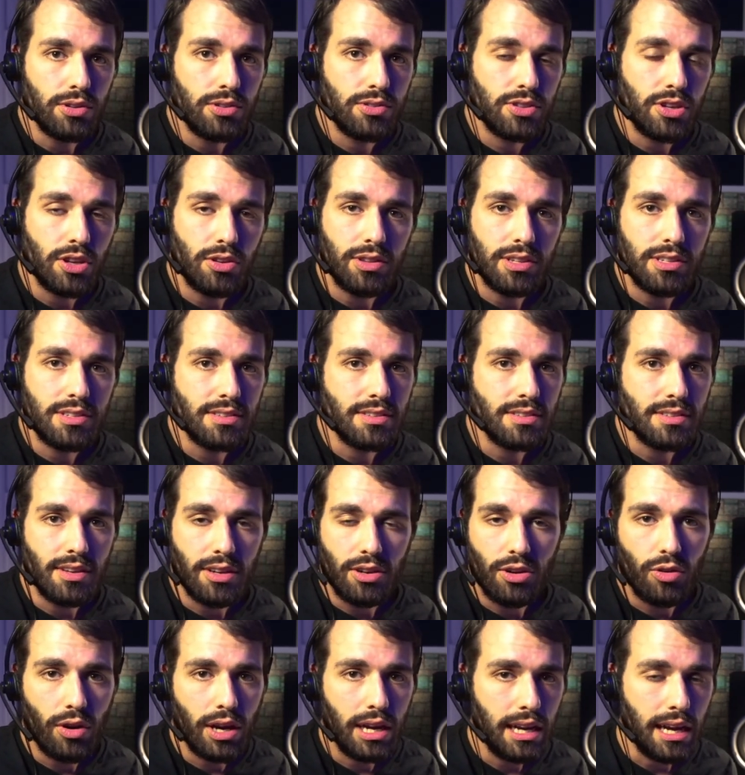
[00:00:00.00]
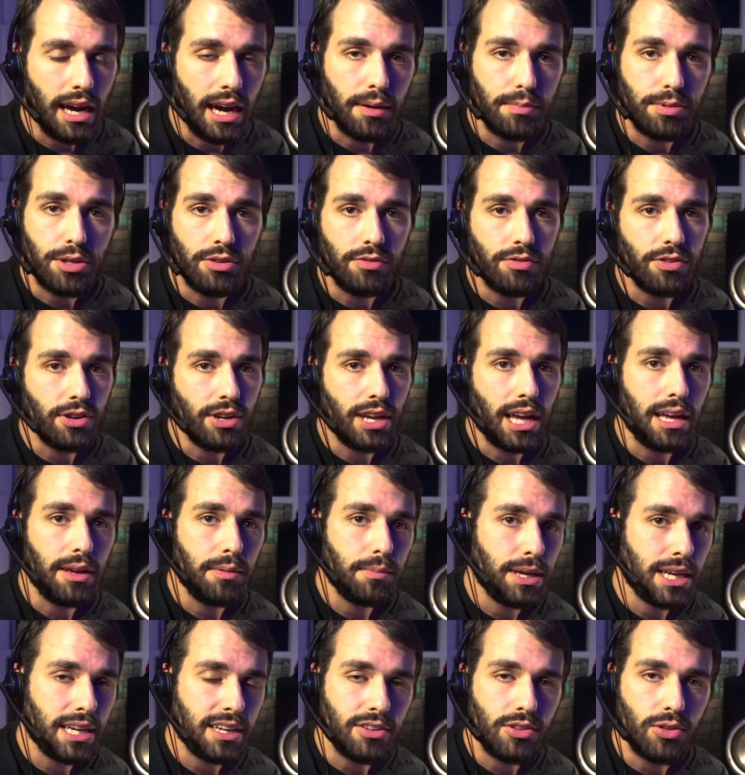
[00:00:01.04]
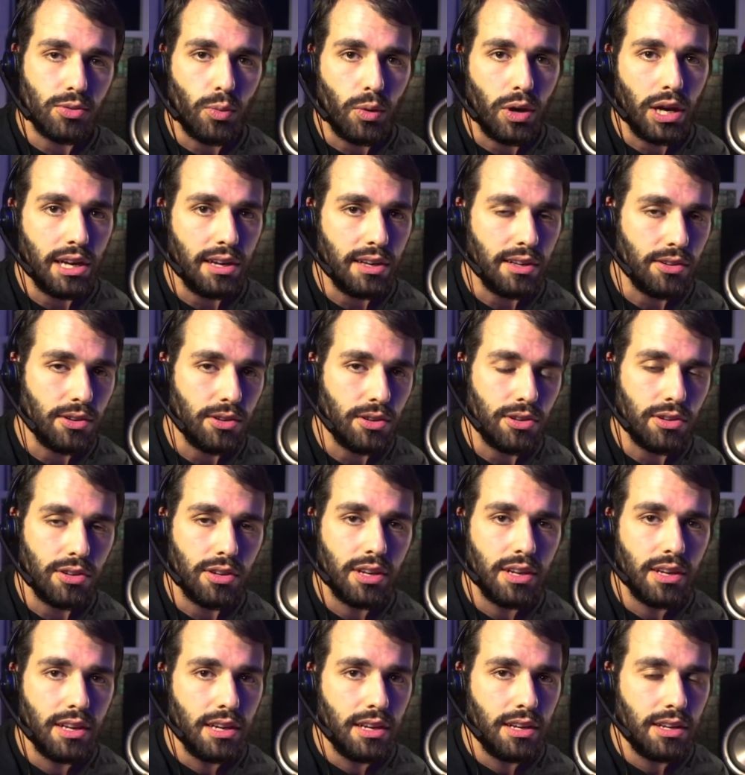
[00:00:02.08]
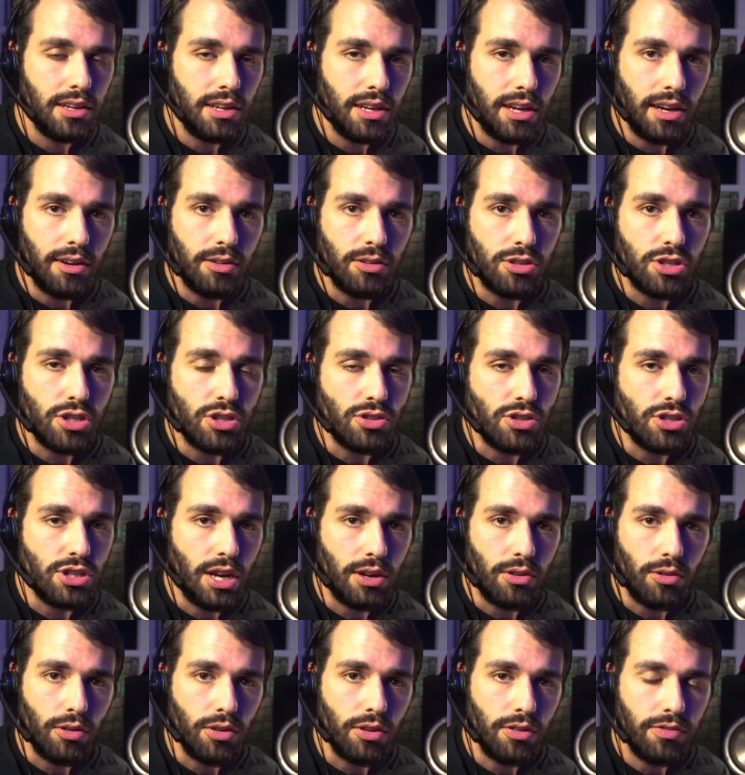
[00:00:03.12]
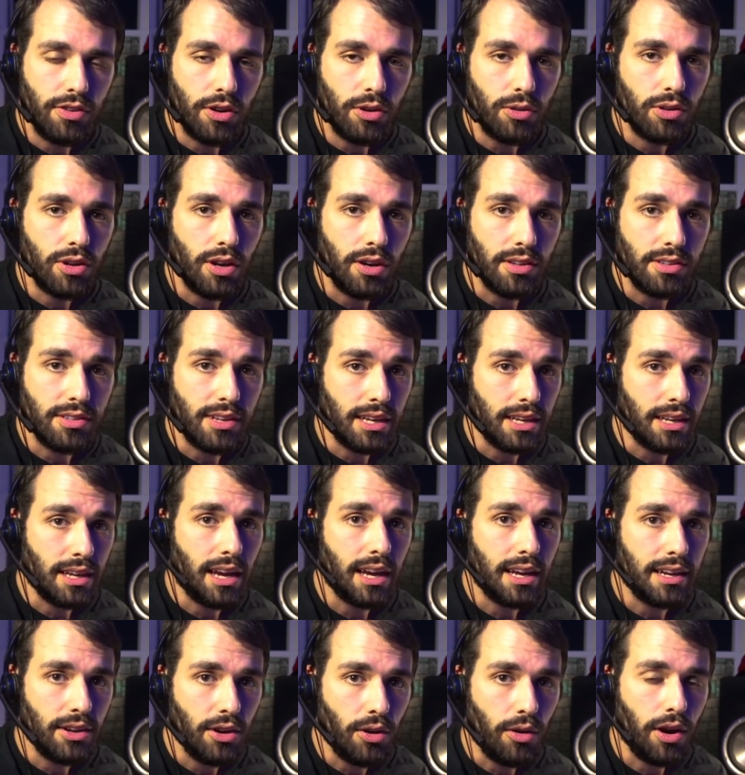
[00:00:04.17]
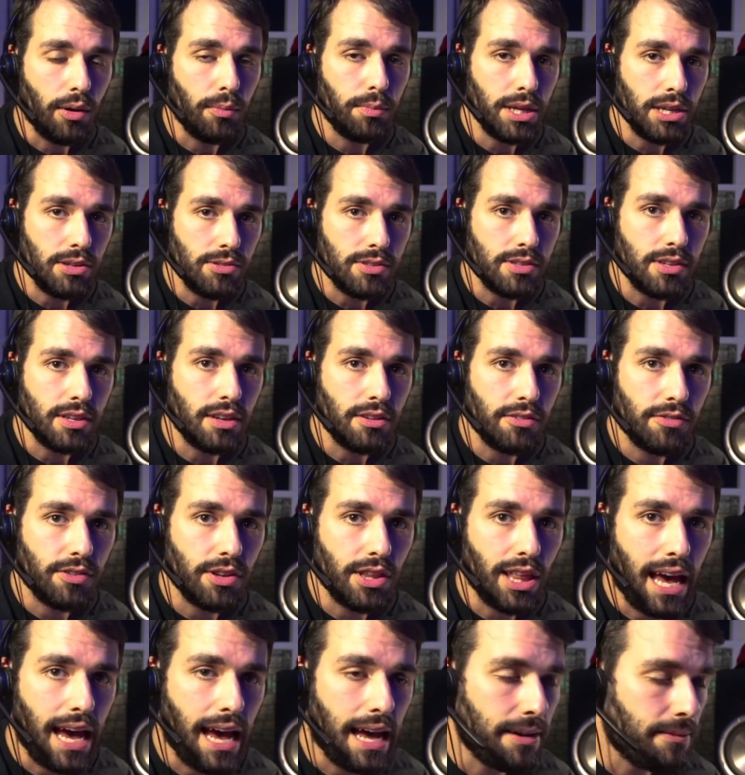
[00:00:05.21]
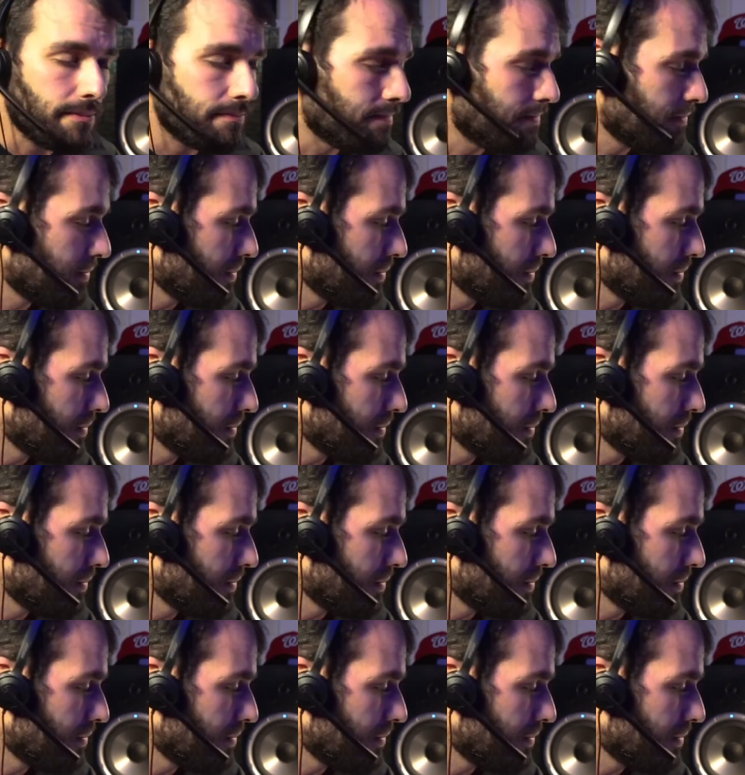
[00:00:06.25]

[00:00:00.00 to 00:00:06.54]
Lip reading: So this is a great option for gaming as well, or you know, just general phone call taking. I know I'll be using it for that.